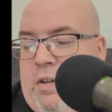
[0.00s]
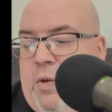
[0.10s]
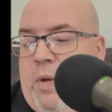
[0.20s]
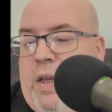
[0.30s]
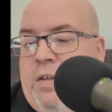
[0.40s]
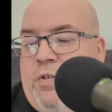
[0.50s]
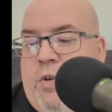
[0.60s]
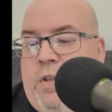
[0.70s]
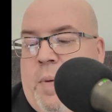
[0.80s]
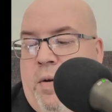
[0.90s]
to enhance
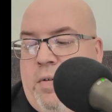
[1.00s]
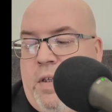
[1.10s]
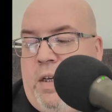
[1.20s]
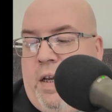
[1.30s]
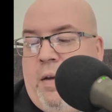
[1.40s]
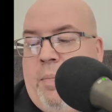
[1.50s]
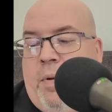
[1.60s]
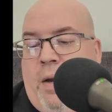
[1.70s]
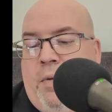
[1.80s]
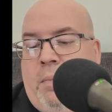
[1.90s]
transparency and
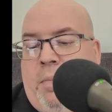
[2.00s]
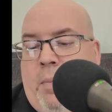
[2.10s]
comply with the